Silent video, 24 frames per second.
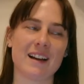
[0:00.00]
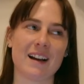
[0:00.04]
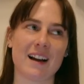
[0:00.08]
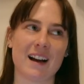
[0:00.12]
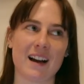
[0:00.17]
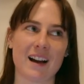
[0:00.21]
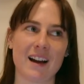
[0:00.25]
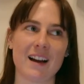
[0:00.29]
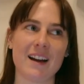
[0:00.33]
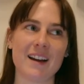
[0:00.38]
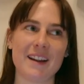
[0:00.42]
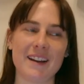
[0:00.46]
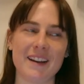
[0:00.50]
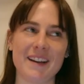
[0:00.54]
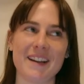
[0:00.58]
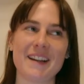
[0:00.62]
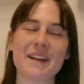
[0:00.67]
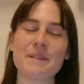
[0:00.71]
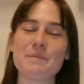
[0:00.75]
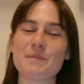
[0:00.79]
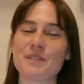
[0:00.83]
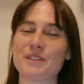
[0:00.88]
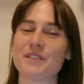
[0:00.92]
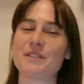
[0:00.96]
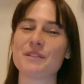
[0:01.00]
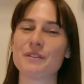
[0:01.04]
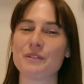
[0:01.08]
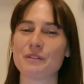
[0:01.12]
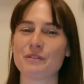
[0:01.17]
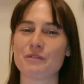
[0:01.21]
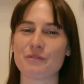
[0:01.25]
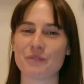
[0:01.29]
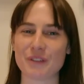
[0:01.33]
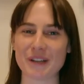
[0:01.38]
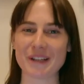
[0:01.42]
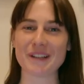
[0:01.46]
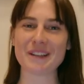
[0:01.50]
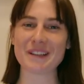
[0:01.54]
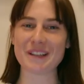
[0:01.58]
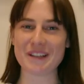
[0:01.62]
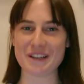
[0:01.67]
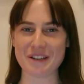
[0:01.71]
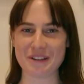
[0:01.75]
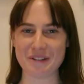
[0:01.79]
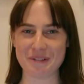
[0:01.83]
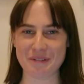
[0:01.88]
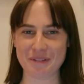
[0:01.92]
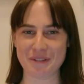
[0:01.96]
I am still fairly
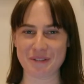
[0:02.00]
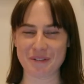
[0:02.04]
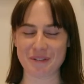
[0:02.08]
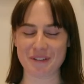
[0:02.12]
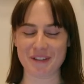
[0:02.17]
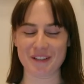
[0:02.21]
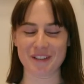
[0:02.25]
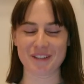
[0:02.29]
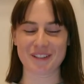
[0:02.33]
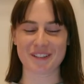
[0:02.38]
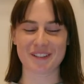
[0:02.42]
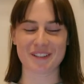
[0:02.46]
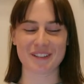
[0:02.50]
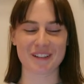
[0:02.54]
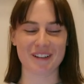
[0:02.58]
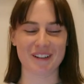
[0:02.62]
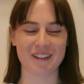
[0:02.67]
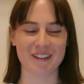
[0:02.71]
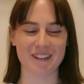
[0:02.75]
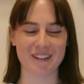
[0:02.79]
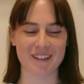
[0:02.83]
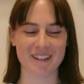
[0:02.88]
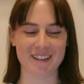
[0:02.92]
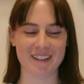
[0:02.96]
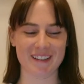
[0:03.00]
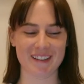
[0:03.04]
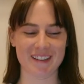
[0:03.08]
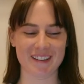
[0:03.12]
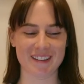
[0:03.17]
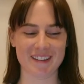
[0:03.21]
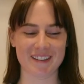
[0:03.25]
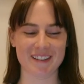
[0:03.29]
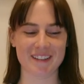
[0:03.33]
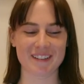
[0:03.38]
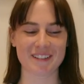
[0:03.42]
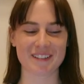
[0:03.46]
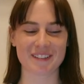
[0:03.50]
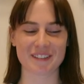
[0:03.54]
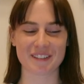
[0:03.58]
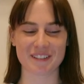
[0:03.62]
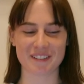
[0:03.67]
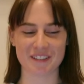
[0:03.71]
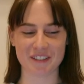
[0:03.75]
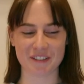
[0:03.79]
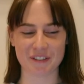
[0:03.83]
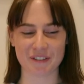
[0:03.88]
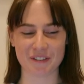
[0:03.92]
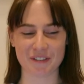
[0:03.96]
new to this, all things
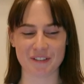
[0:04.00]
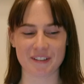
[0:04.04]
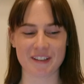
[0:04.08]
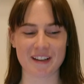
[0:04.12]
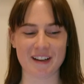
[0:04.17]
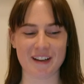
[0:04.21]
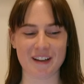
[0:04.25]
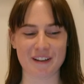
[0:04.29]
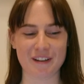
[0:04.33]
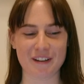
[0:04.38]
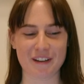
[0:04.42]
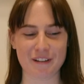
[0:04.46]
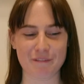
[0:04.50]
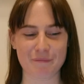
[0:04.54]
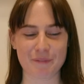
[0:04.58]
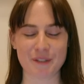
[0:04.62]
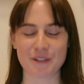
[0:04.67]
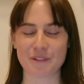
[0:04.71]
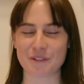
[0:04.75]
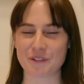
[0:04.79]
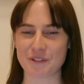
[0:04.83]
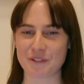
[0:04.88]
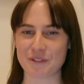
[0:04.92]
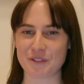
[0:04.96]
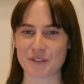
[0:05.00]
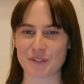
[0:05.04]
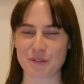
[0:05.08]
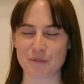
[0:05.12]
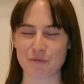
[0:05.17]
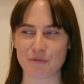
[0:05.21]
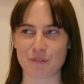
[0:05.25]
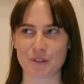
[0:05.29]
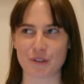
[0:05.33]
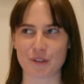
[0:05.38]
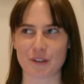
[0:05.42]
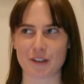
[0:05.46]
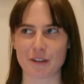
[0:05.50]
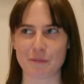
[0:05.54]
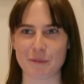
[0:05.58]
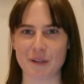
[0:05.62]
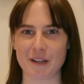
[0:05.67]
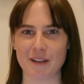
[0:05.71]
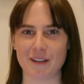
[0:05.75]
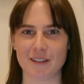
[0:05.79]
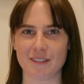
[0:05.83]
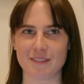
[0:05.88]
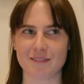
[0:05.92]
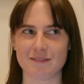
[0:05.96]
considered. I have been on YouTube for
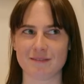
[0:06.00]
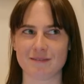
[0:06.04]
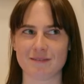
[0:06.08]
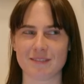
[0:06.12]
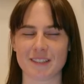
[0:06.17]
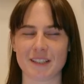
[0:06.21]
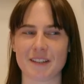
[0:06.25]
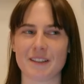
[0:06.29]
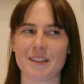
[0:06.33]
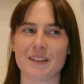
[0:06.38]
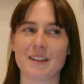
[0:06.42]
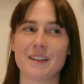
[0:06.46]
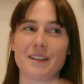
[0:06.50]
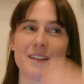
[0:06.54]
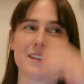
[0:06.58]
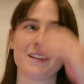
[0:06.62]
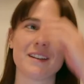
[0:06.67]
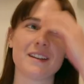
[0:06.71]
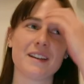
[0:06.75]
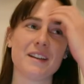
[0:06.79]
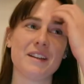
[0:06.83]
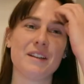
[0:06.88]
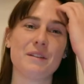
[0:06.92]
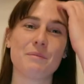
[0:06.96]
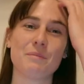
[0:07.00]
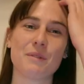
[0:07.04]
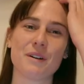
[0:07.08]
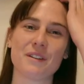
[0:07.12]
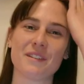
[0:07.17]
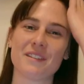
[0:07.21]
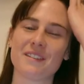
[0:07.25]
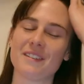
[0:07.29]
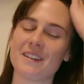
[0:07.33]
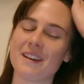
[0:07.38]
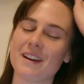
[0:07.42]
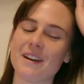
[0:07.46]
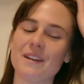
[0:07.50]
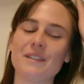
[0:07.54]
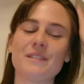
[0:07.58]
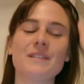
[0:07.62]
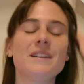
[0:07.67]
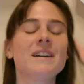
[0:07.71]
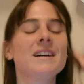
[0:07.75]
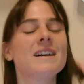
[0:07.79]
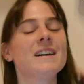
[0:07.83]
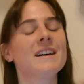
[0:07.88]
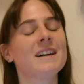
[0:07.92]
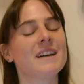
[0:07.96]
about, I think, 8 months now.
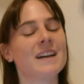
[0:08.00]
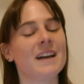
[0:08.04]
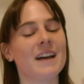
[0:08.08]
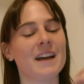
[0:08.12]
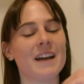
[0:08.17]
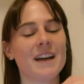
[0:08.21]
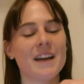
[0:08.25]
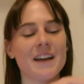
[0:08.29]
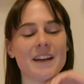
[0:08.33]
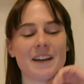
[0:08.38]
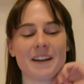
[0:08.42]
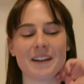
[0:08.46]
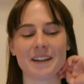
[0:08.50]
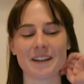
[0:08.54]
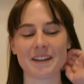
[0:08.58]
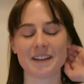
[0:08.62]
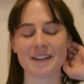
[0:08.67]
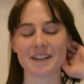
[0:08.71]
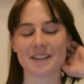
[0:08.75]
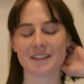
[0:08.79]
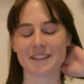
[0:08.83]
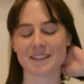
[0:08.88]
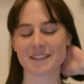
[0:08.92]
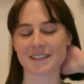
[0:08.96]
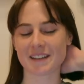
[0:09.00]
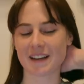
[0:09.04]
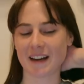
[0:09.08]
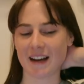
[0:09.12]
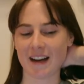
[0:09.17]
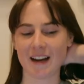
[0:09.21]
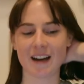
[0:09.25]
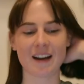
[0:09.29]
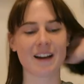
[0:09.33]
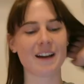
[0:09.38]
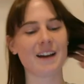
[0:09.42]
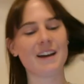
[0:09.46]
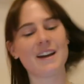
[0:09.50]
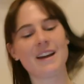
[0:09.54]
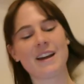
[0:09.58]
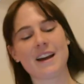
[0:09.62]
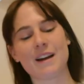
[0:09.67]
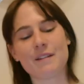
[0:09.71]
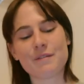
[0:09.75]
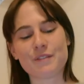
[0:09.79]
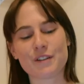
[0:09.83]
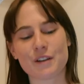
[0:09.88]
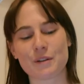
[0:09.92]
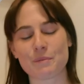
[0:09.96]
And I
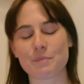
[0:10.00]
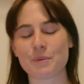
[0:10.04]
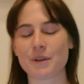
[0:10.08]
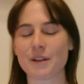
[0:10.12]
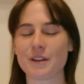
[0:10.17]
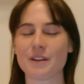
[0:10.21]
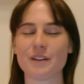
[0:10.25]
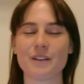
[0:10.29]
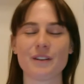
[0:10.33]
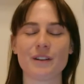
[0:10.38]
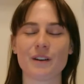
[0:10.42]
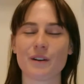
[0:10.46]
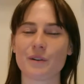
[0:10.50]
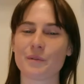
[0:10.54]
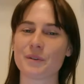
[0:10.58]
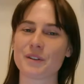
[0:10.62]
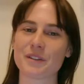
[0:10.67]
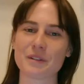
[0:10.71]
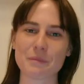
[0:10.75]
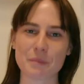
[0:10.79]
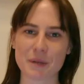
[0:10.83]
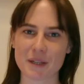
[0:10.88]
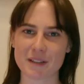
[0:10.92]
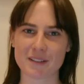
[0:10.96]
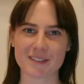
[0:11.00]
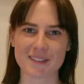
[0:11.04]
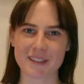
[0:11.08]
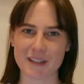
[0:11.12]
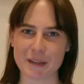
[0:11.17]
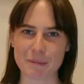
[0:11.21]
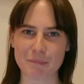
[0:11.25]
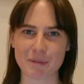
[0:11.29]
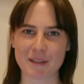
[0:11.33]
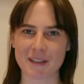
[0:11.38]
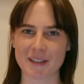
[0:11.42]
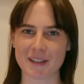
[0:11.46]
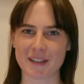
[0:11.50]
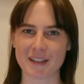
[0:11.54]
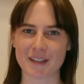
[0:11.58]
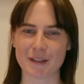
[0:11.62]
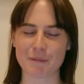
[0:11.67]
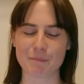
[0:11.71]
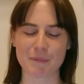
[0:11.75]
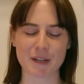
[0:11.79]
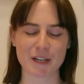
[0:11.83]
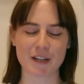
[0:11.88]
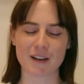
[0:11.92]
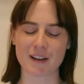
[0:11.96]
have not been always the best at
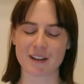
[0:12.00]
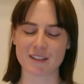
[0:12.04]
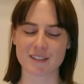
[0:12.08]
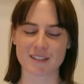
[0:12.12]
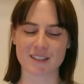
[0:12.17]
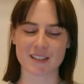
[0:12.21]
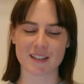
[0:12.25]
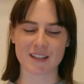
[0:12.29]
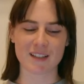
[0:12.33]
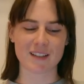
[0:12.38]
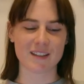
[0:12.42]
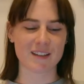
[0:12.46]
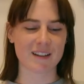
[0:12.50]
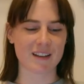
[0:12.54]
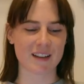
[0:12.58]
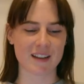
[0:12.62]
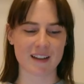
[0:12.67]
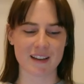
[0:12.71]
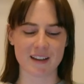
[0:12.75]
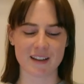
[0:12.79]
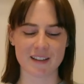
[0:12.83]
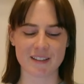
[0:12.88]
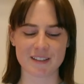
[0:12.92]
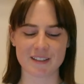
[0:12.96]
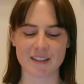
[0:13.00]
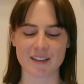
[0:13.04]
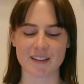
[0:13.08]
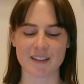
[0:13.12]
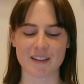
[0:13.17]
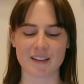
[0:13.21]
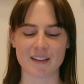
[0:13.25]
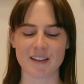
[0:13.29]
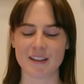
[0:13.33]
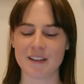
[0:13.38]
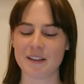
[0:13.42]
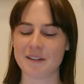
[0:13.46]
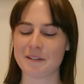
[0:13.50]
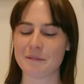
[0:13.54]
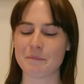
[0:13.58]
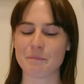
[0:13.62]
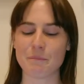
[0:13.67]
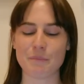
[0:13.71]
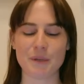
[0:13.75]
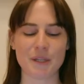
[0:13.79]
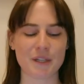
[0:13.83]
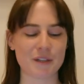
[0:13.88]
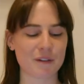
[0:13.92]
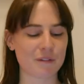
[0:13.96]
planning my content ahead and
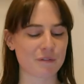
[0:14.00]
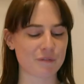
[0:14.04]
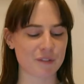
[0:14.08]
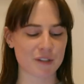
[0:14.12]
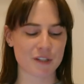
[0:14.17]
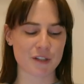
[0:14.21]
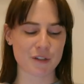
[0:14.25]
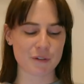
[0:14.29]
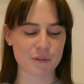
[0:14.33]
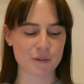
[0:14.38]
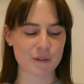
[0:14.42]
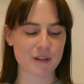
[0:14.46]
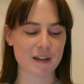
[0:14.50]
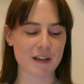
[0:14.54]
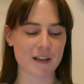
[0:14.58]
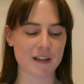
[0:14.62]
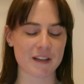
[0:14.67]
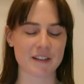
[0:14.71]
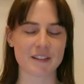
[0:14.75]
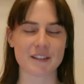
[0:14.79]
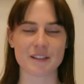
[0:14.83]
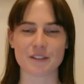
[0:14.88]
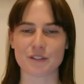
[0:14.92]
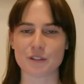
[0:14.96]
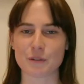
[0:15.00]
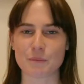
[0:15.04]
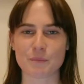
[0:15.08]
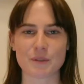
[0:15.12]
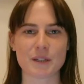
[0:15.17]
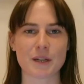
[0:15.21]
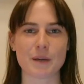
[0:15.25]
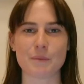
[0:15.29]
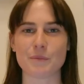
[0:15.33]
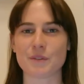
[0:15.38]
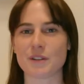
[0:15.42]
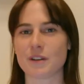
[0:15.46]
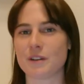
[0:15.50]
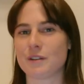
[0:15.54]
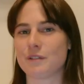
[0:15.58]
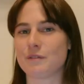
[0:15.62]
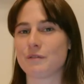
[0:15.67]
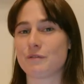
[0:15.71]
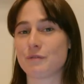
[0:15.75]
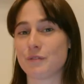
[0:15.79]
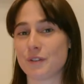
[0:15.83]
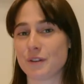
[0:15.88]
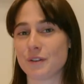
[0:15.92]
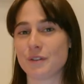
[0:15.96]
being a video ahead, and sometimes
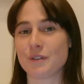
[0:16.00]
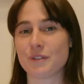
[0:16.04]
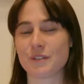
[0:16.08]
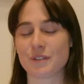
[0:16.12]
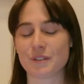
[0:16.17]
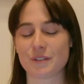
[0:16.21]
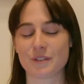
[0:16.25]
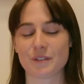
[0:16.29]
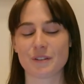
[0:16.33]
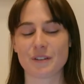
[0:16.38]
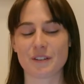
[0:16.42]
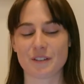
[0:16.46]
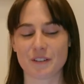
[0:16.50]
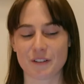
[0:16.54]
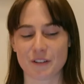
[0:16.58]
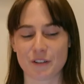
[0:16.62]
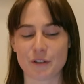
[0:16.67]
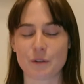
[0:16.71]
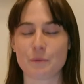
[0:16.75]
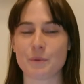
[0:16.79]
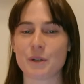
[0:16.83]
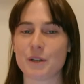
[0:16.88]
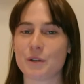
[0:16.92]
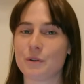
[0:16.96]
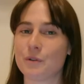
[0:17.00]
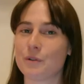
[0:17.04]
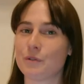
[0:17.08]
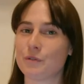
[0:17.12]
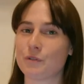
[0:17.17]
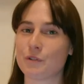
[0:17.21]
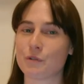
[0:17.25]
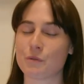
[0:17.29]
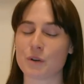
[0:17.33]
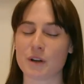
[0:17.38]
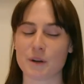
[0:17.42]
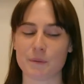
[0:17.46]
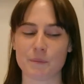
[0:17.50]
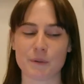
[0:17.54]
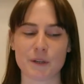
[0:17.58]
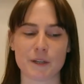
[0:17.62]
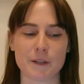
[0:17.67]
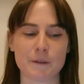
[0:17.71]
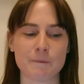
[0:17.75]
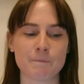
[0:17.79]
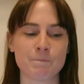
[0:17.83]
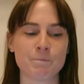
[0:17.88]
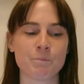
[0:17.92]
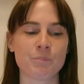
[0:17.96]
that feels a little bit
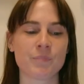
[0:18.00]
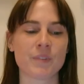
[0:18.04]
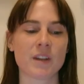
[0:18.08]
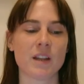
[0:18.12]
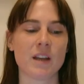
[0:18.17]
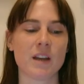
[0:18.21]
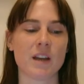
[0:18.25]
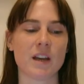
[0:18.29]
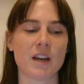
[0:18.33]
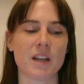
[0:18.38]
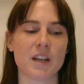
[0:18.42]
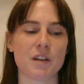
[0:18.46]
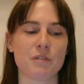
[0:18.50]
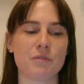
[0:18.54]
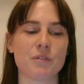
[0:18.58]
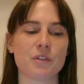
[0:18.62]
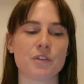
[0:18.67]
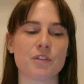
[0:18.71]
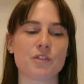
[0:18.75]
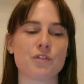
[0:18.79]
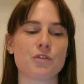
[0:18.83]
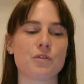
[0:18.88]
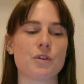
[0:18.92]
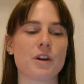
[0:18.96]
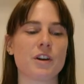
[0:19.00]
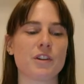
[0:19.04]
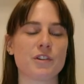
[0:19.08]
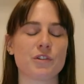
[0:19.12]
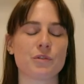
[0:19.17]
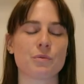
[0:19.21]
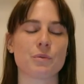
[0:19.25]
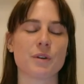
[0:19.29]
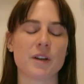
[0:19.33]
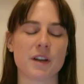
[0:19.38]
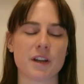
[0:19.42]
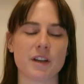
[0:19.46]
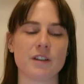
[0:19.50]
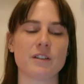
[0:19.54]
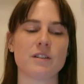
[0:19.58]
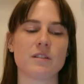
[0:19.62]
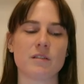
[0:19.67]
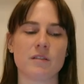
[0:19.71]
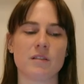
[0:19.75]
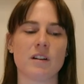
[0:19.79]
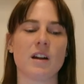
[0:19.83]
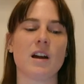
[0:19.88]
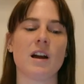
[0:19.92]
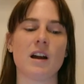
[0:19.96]
overwhelming and I feel stressed when I
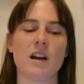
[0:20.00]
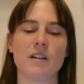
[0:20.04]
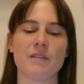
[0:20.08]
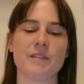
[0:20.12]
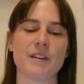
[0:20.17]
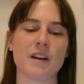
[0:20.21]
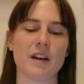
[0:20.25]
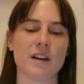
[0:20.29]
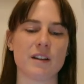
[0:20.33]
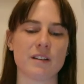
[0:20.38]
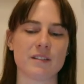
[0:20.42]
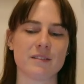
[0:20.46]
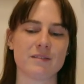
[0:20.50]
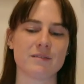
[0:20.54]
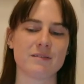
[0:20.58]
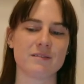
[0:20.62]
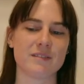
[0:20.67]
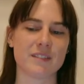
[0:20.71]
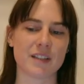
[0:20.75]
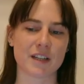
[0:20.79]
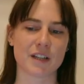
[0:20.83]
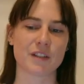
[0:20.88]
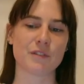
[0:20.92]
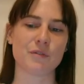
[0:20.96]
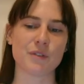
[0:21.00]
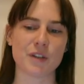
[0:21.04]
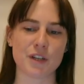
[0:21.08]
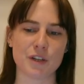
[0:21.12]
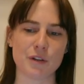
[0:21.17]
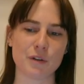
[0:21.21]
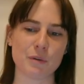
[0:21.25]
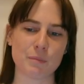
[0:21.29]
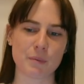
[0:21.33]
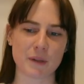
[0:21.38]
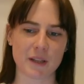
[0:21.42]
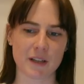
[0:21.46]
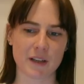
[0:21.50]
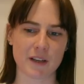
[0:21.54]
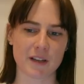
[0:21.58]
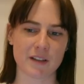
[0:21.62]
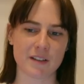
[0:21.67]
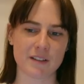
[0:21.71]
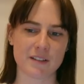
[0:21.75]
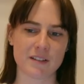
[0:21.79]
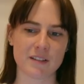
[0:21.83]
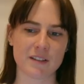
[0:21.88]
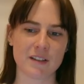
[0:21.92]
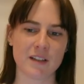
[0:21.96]
don't have that next video
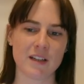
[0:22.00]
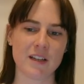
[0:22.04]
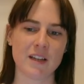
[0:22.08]
planned.